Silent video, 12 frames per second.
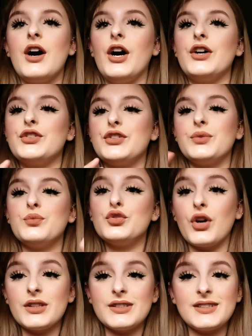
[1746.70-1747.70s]
I'll do some
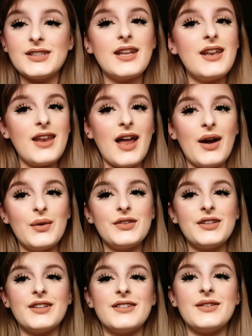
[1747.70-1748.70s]
shots now
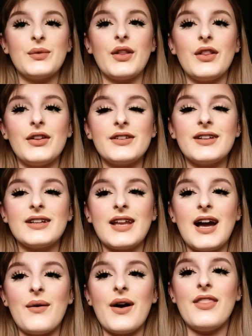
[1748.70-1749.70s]
so you can see what it looks like
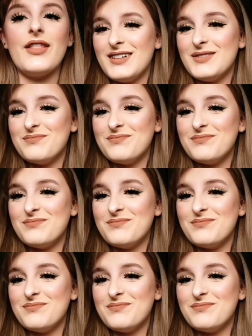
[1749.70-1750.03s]
now. And